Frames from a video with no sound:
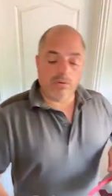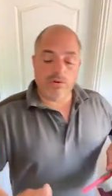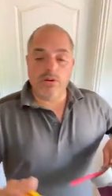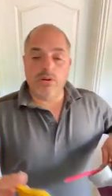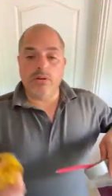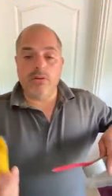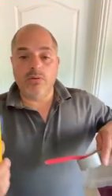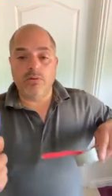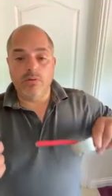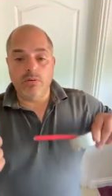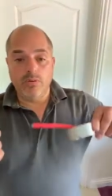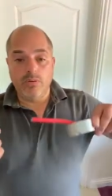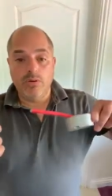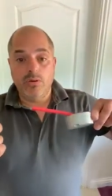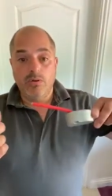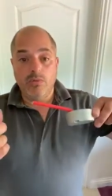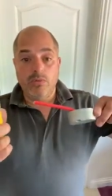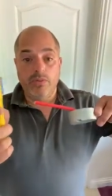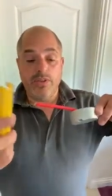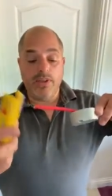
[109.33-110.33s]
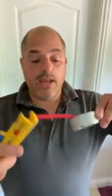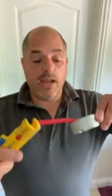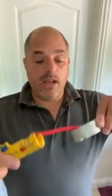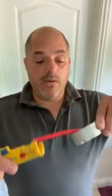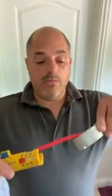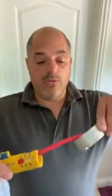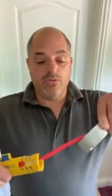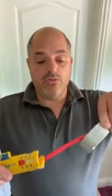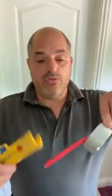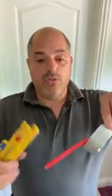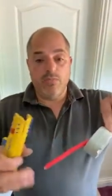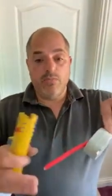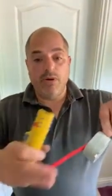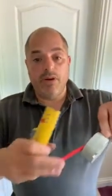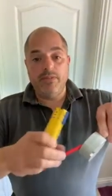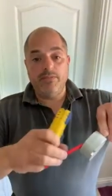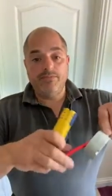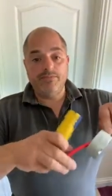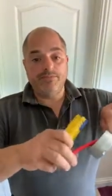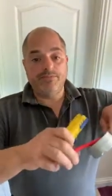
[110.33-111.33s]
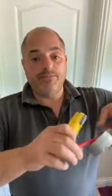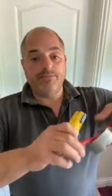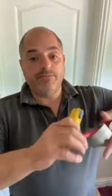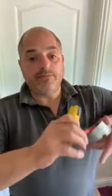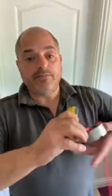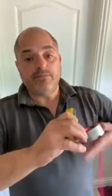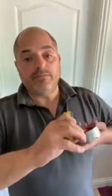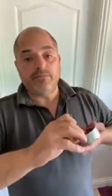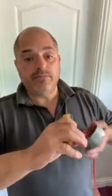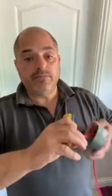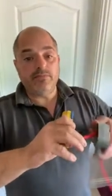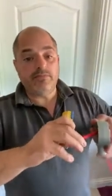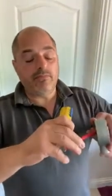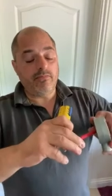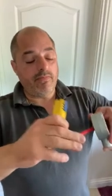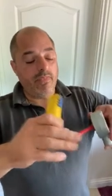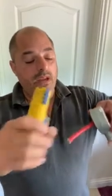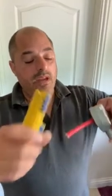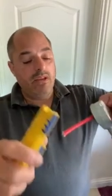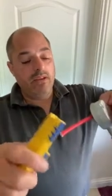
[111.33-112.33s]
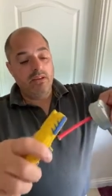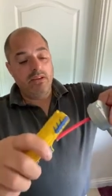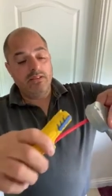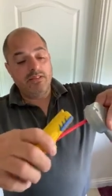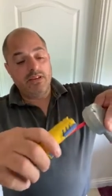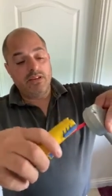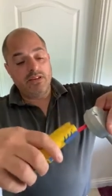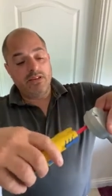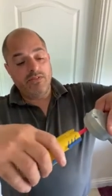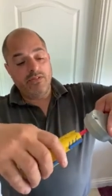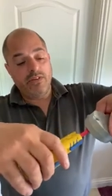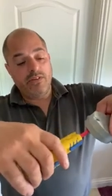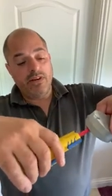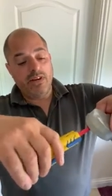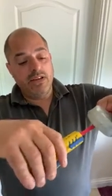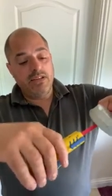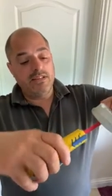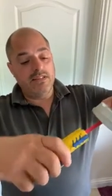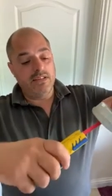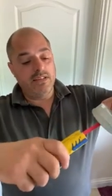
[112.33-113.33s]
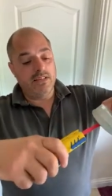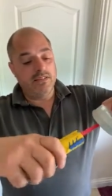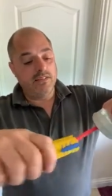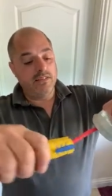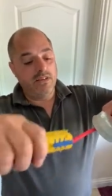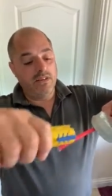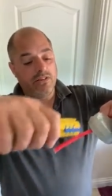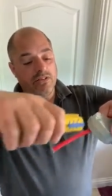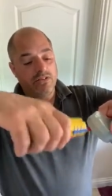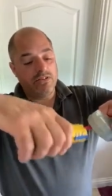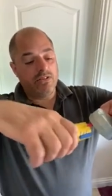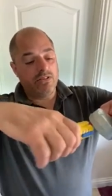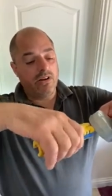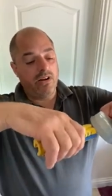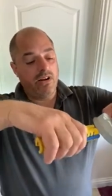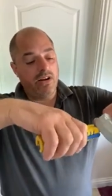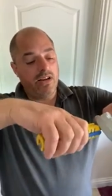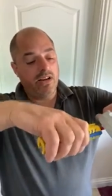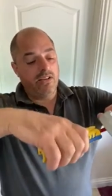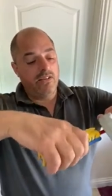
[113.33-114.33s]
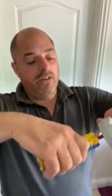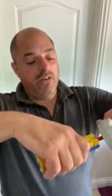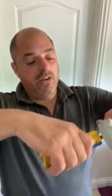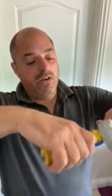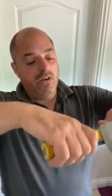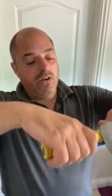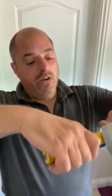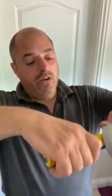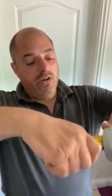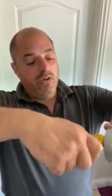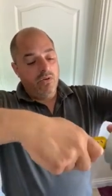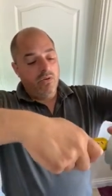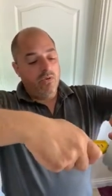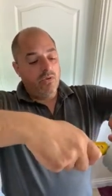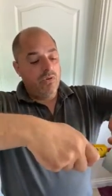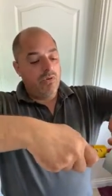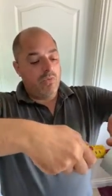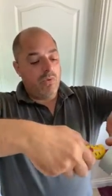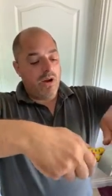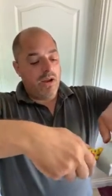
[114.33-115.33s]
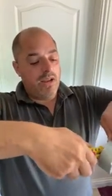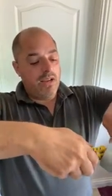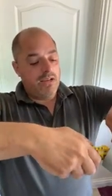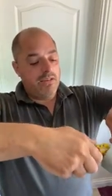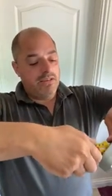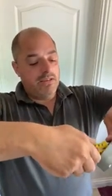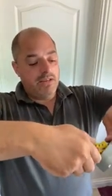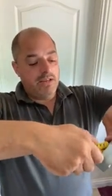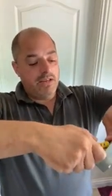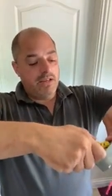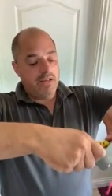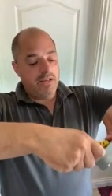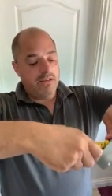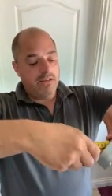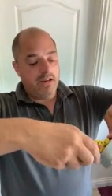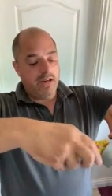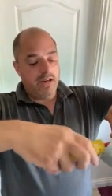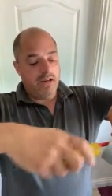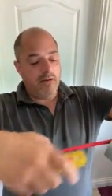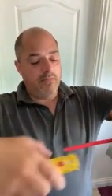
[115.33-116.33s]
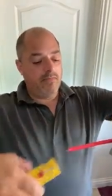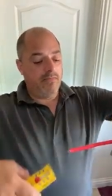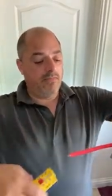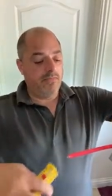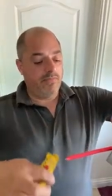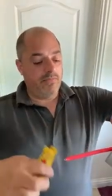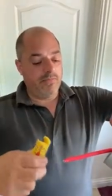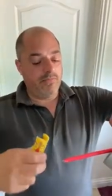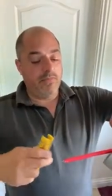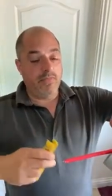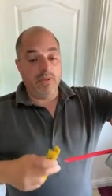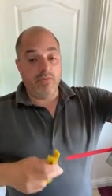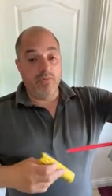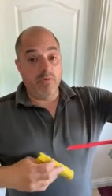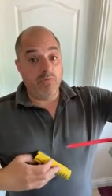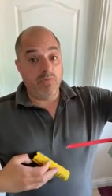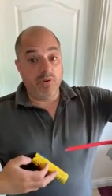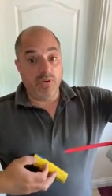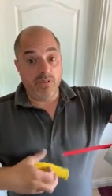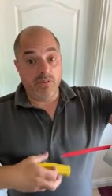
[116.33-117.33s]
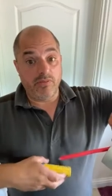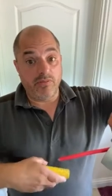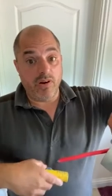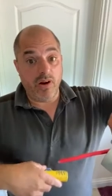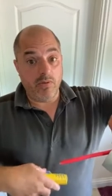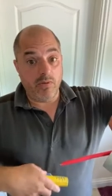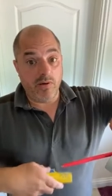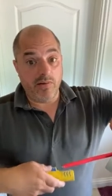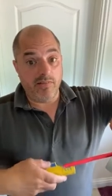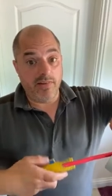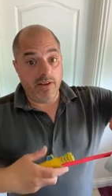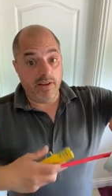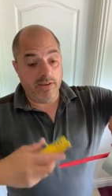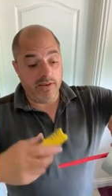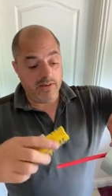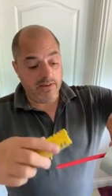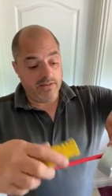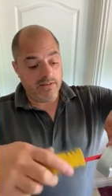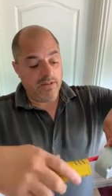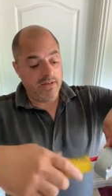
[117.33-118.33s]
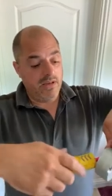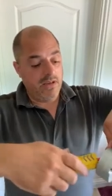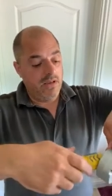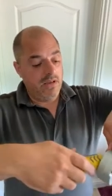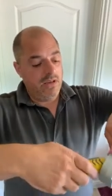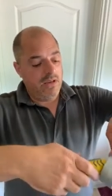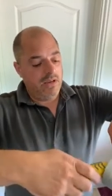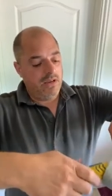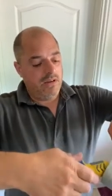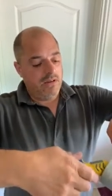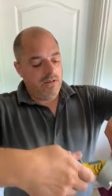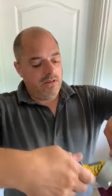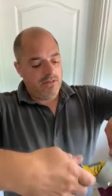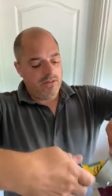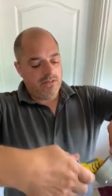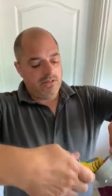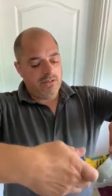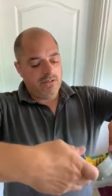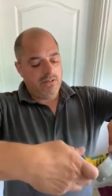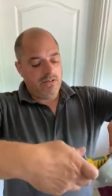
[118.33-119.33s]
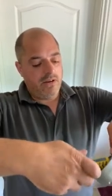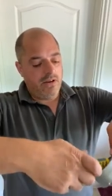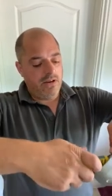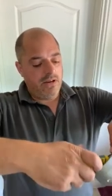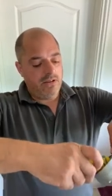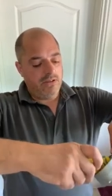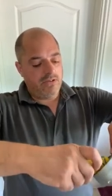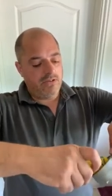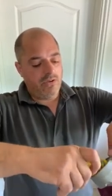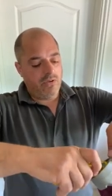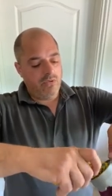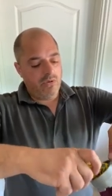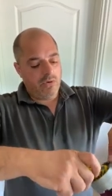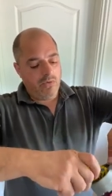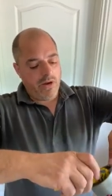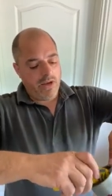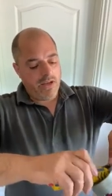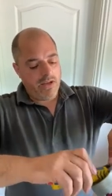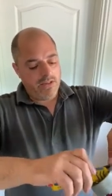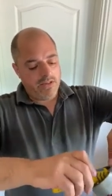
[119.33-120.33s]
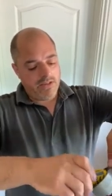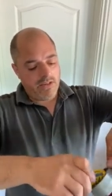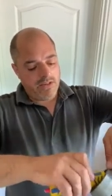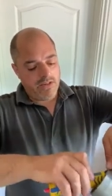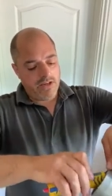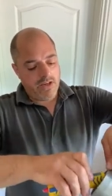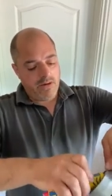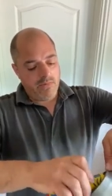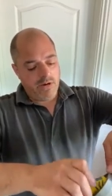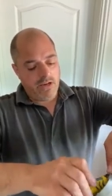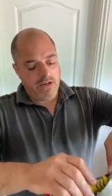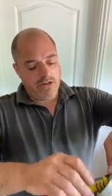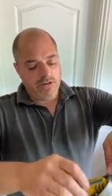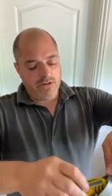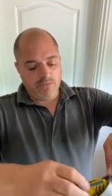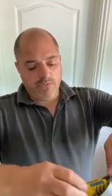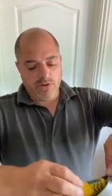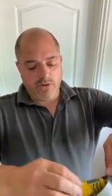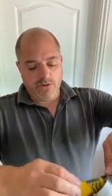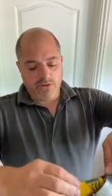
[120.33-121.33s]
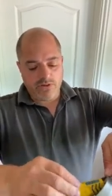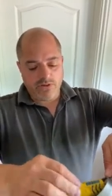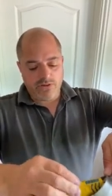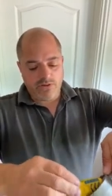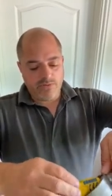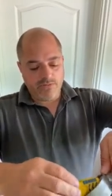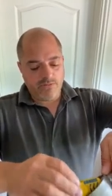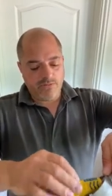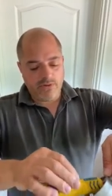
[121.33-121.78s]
with the cable stripper, it's actually very easy. You can slide it all the way into the, if you put it the right way around it is, you can slide it all the way into the termination box